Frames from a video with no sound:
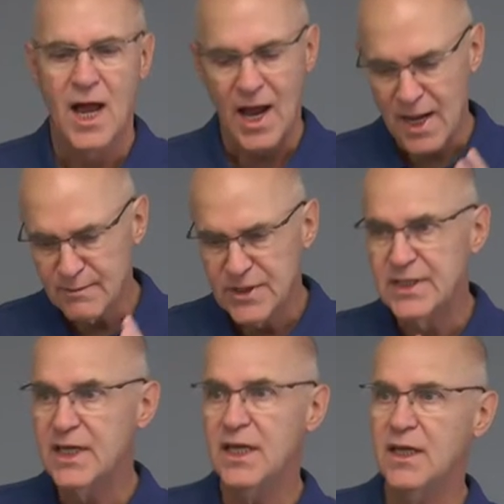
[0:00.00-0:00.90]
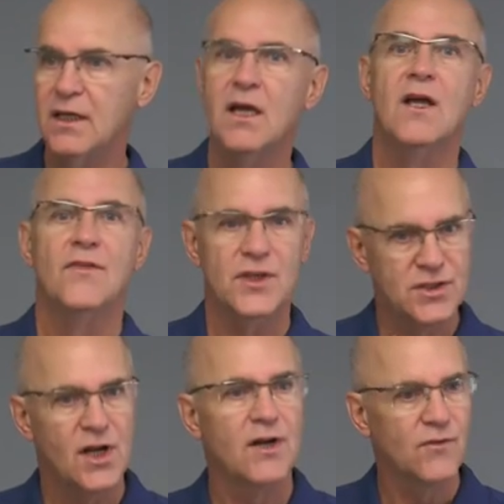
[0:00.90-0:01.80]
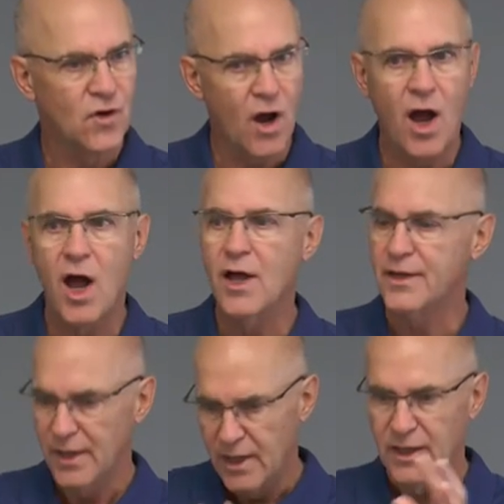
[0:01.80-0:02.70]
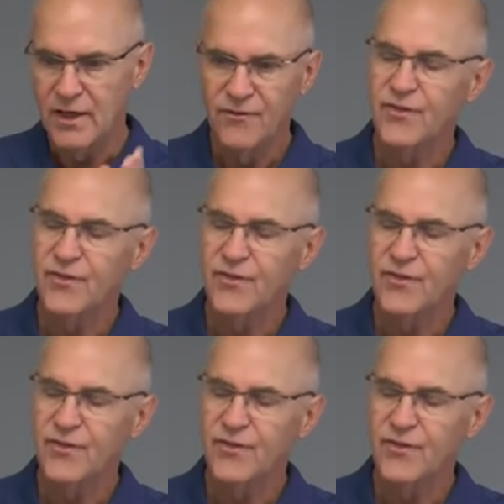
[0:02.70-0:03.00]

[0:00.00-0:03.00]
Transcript: I'm seeing the Son of God in